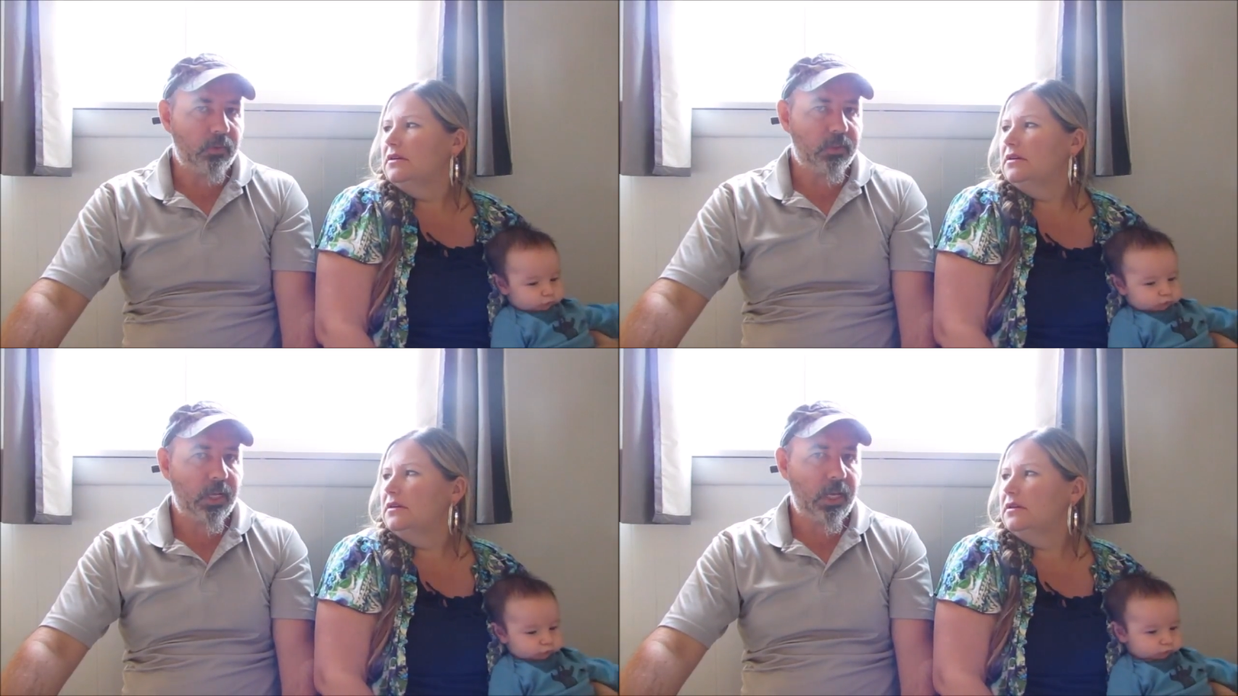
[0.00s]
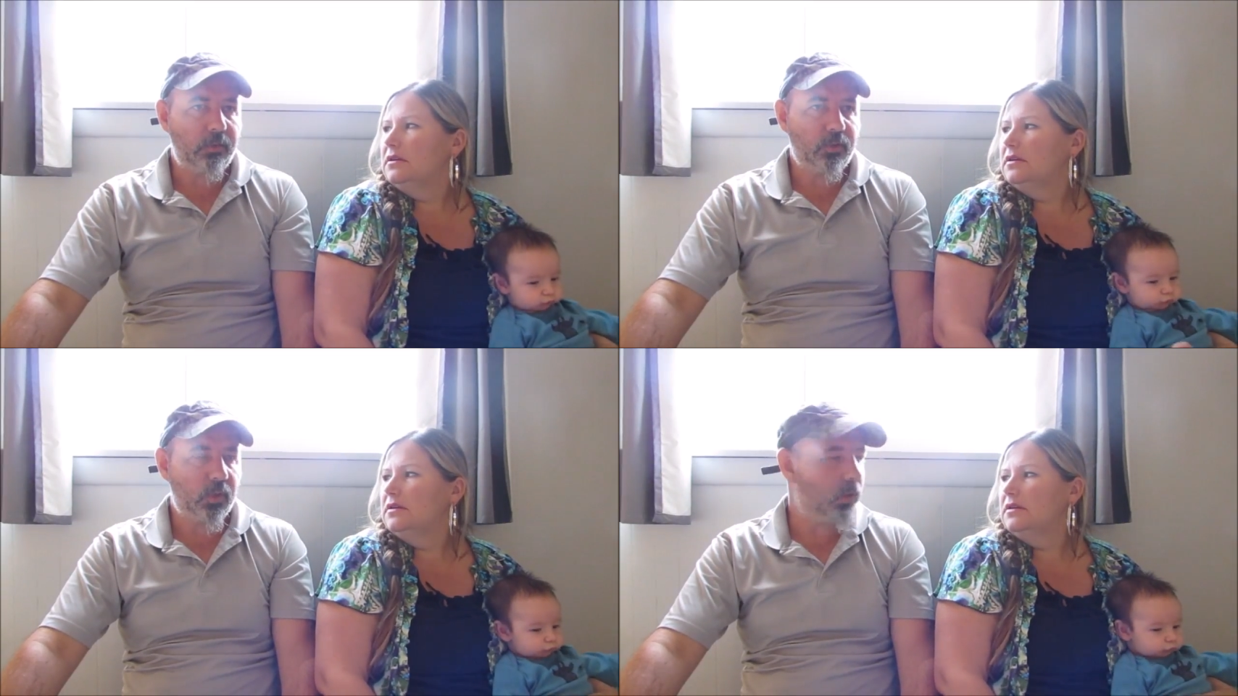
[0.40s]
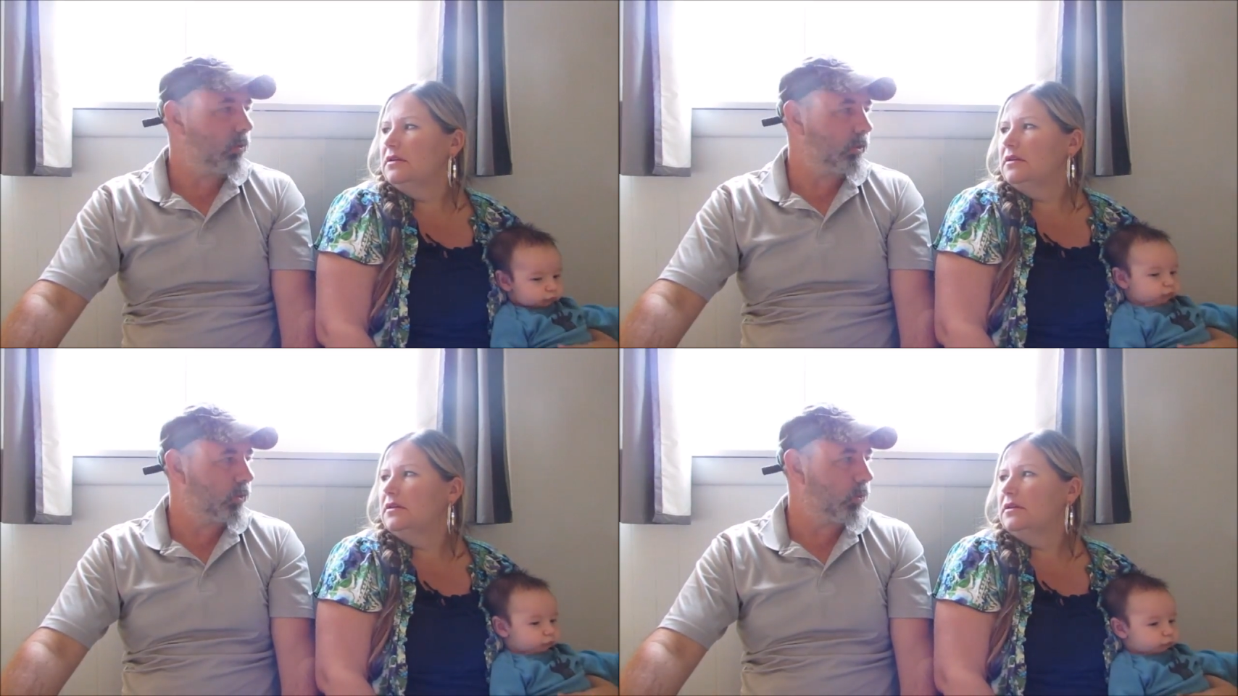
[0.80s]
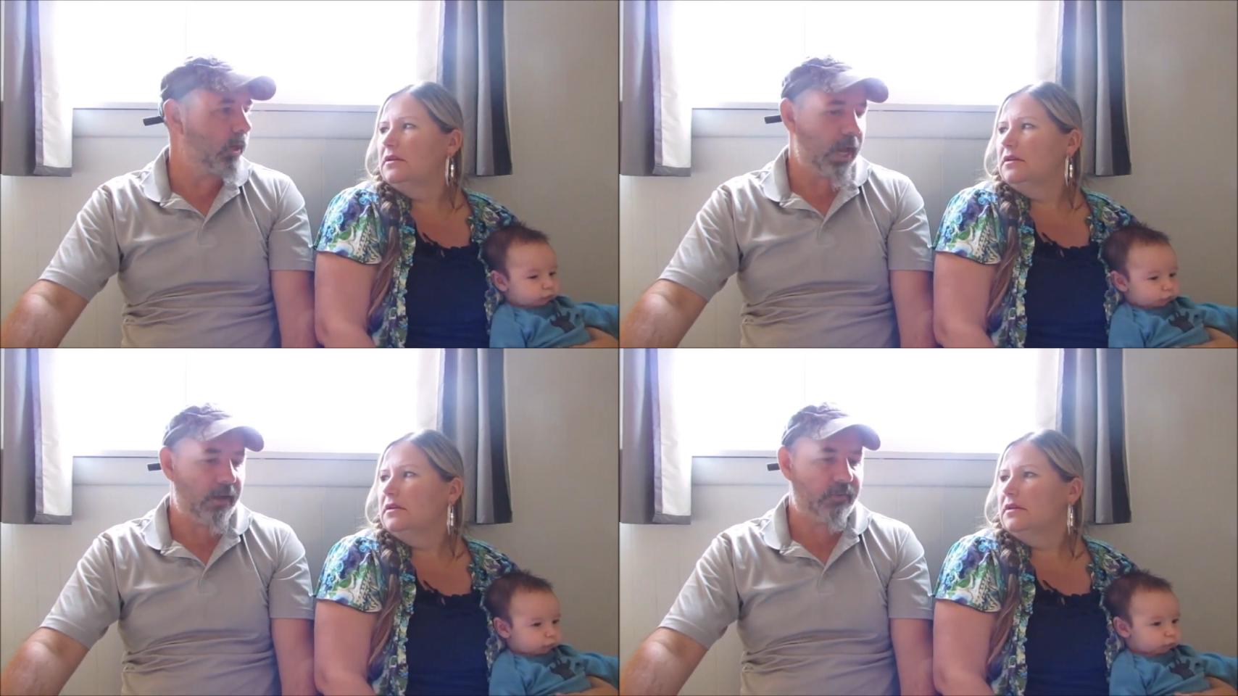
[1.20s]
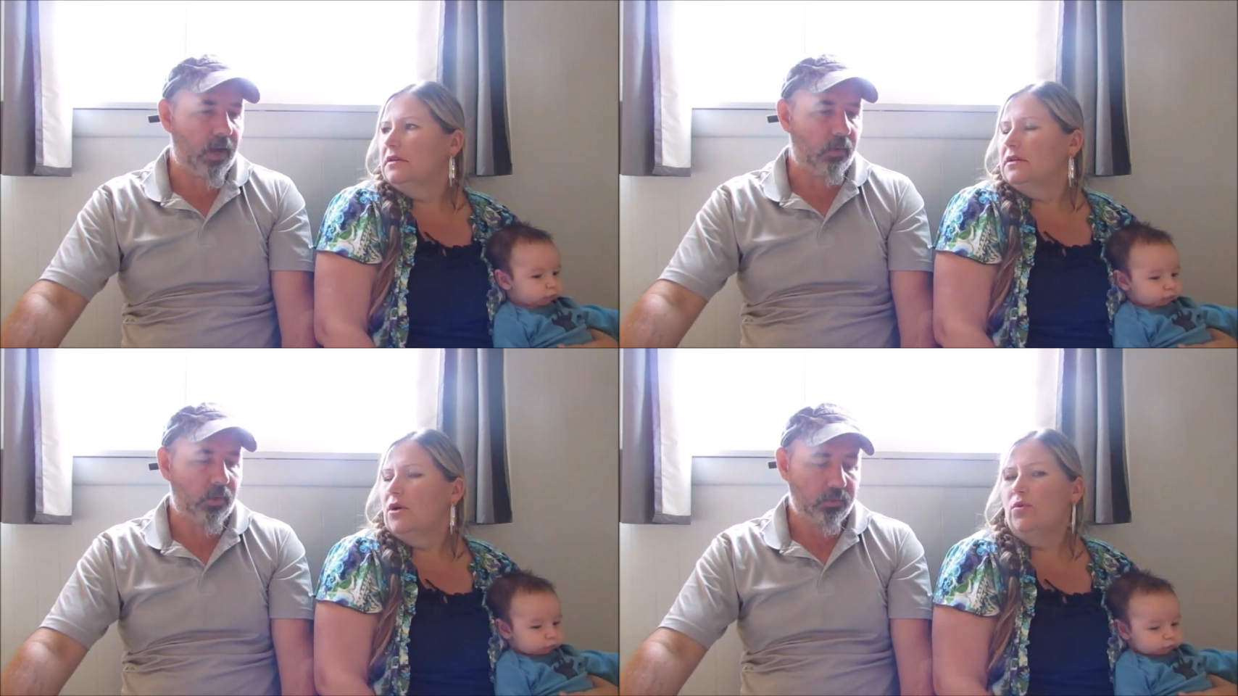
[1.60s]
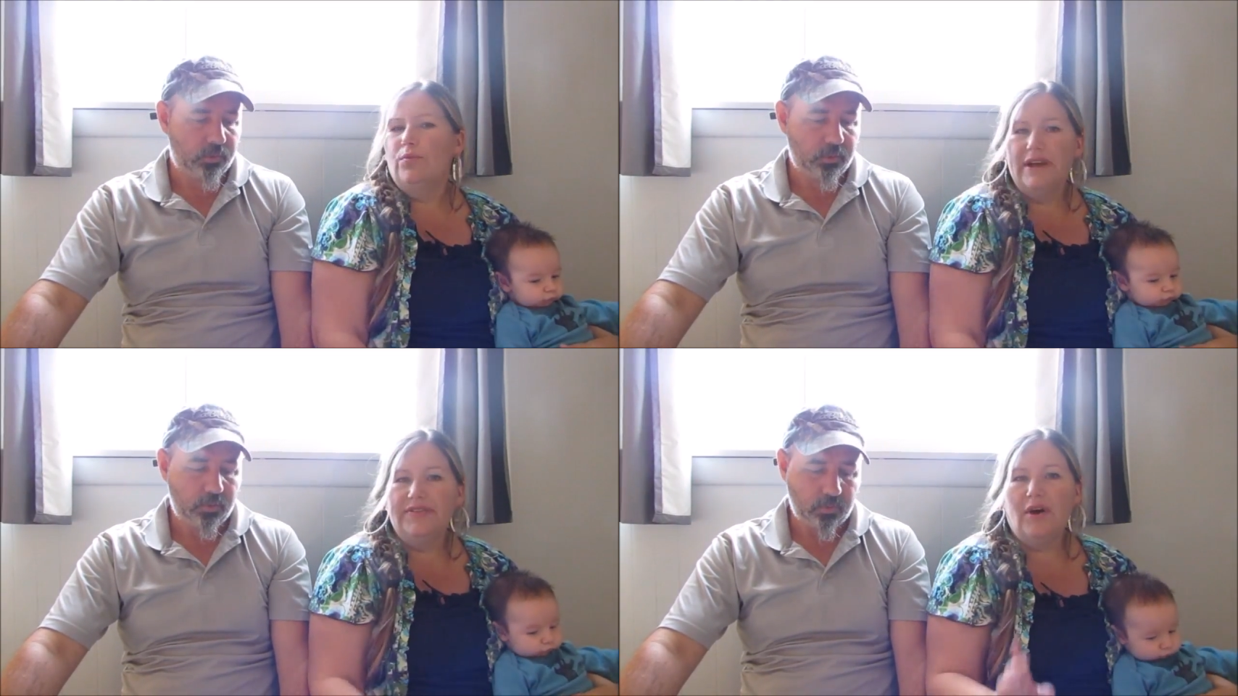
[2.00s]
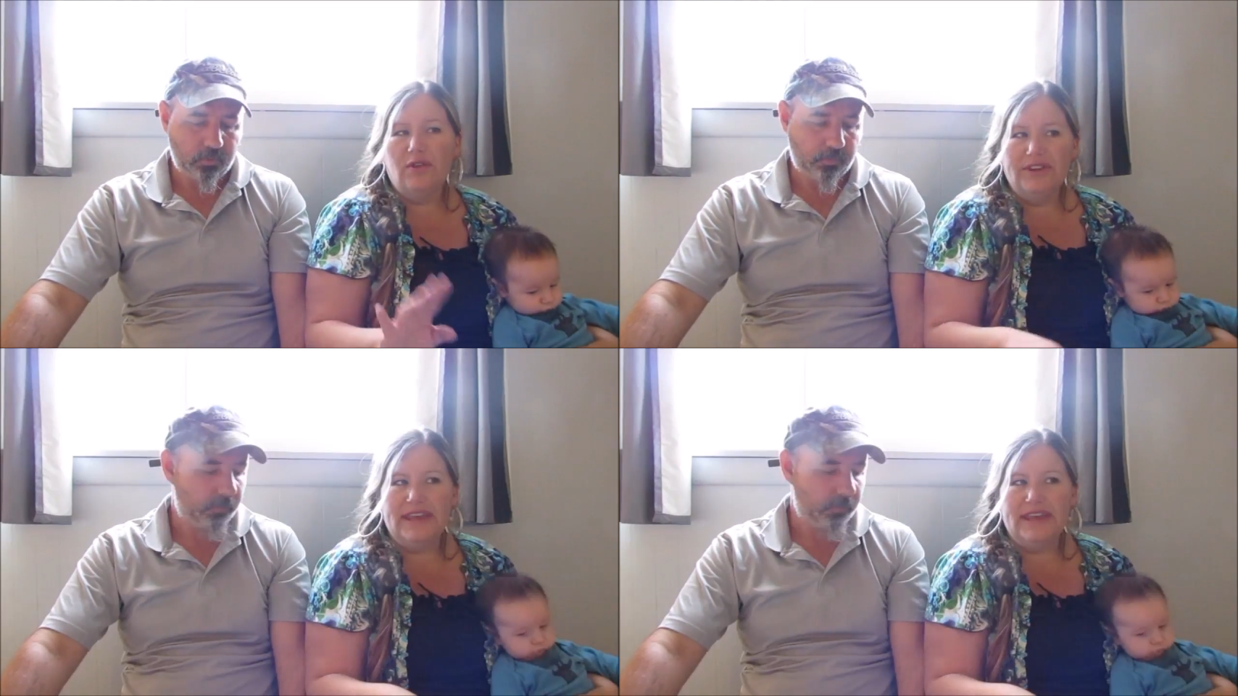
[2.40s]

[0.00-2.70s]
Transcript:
Speaker 1: would say two to two and a half hours.
Speaker 2: With all the